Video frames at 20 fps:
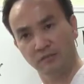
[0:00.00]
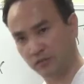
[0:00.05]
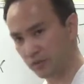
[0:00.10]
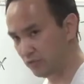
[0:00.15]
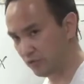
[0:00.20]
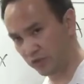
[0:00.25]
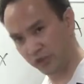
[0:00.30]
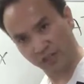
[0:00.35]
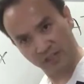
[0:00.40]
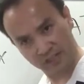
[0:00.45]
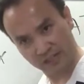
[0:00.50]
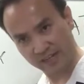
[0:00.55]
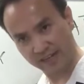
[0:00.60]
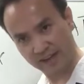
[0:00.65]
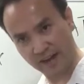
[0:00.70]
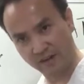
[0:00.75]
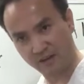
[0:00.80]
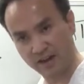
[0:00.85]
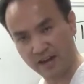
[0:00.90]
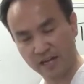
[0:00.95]
just like
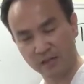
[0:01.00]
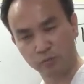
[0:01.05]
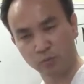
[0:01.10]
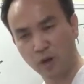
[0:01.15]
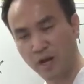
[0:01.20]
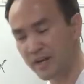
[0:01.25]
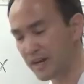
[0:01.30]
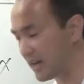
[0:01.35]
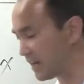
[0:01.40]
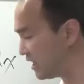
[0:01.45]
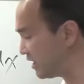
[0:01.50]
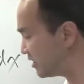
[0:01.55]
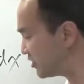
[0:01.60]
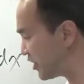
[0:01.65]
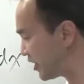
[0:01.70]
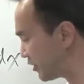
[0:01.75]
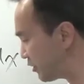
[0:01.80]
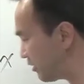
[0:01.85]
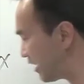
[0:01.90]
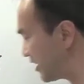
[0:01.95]
how I explained that in the
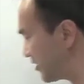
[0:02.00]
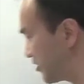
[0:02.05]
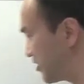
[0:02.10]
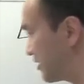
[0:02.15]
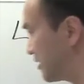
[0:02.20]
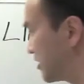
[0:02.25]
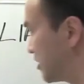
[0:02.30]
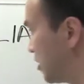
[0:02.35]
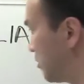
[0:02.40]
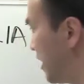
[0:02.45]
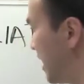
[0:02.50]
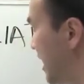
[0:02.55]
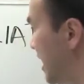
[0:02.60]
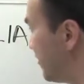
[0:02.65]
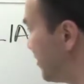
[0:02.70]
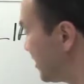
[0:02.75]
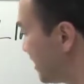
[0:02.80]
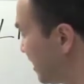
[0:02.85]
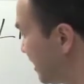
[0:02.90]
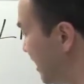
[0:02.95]
general lecture, so
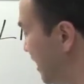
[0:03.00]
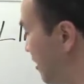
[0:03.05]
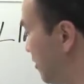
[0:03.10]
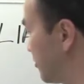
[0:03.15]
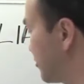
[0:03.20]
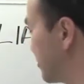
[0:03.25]
everything else,